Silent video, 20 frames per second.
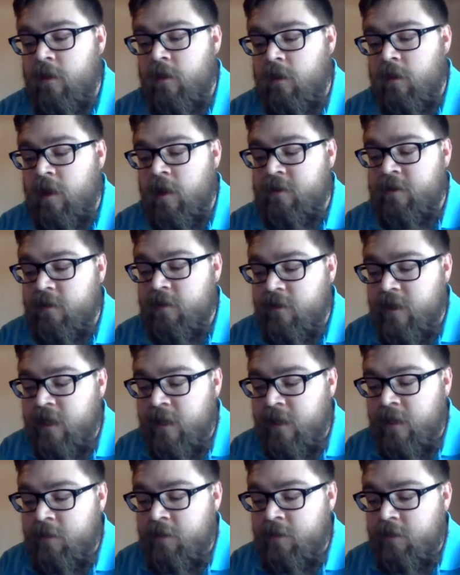loss of
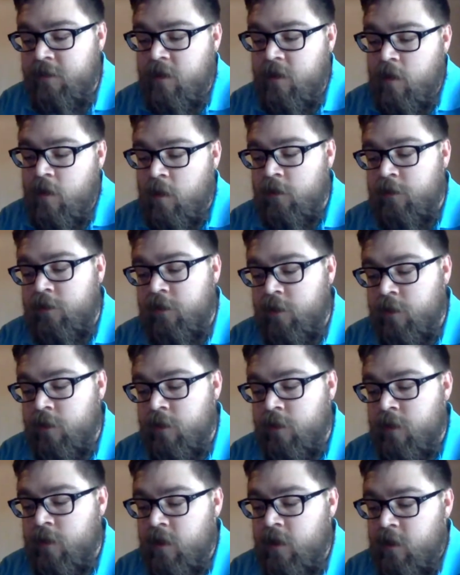leaves or
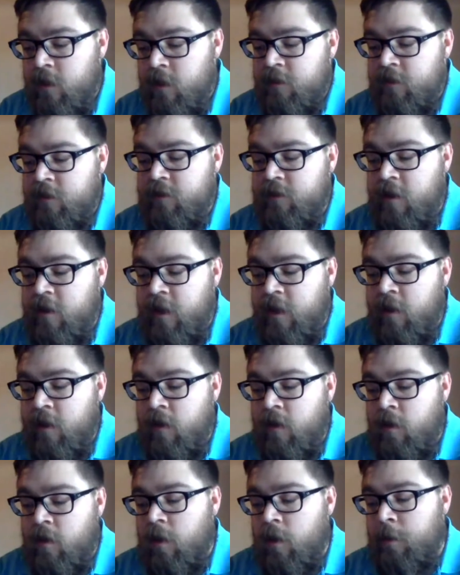fruit, stunning
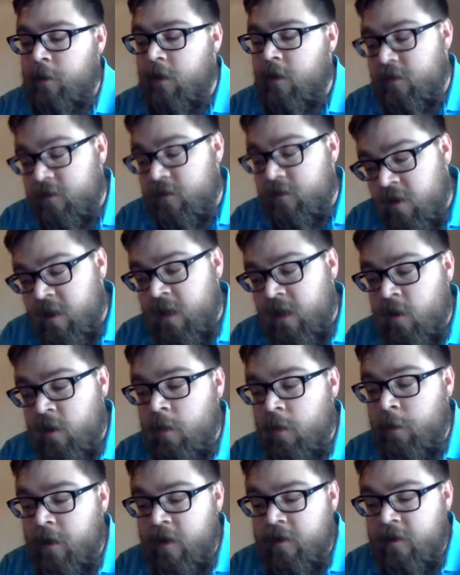or
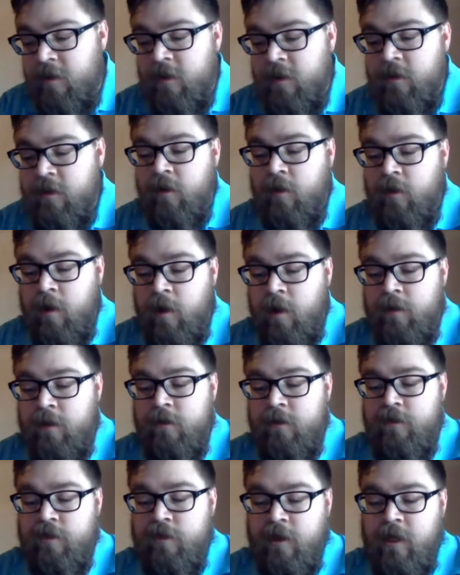oppressing the growth
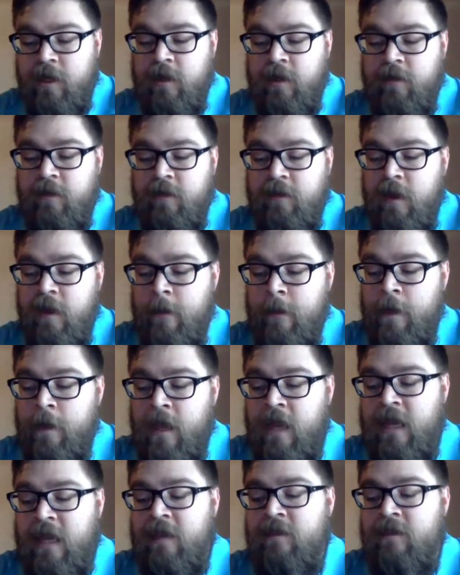of trees,
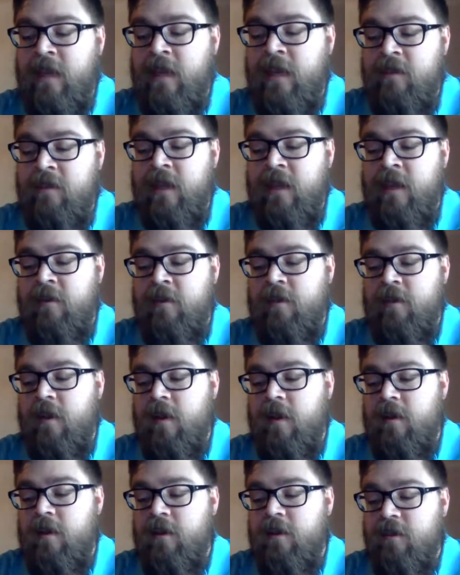and even giving it
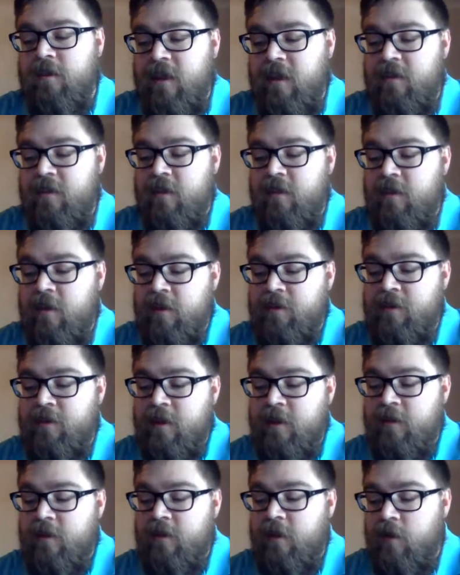diseases such
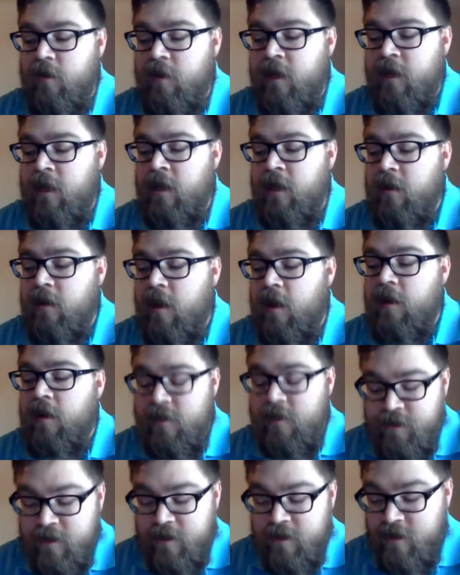as
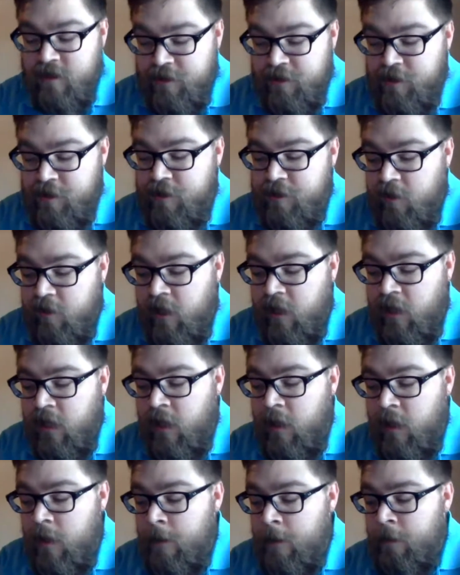citrus
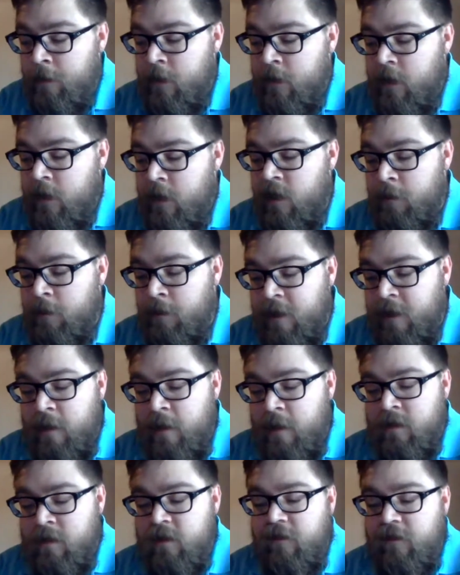greening, combined
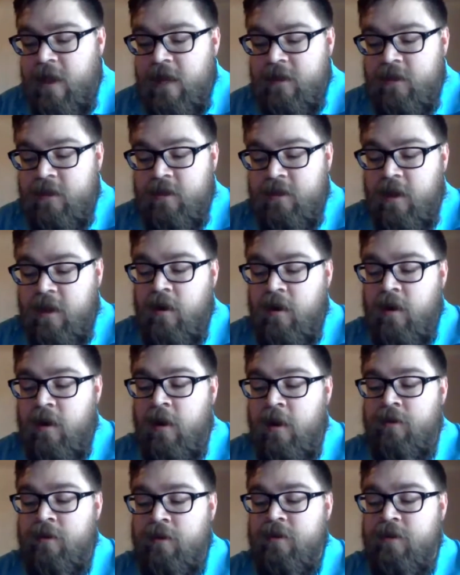with the fact that there are
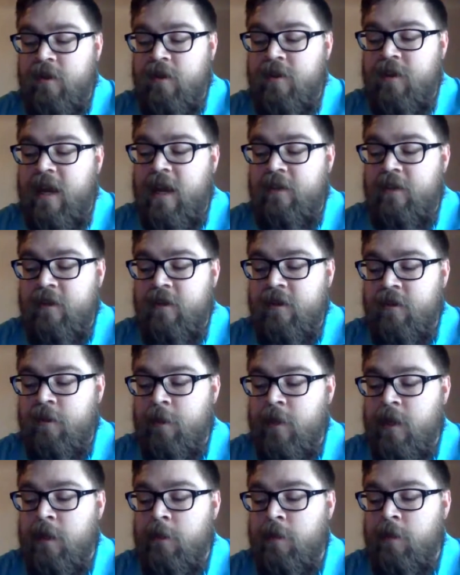hundreds and thousands
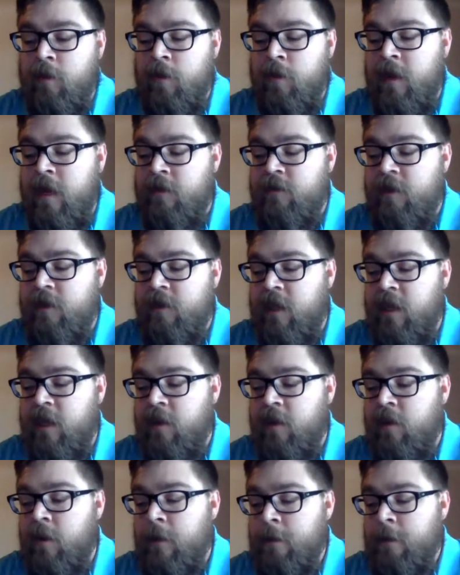being born every
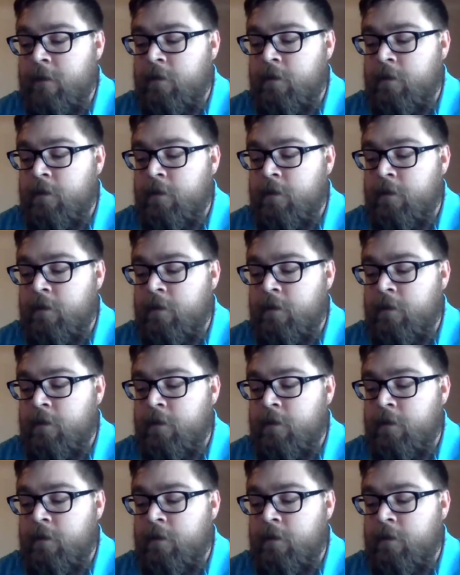year,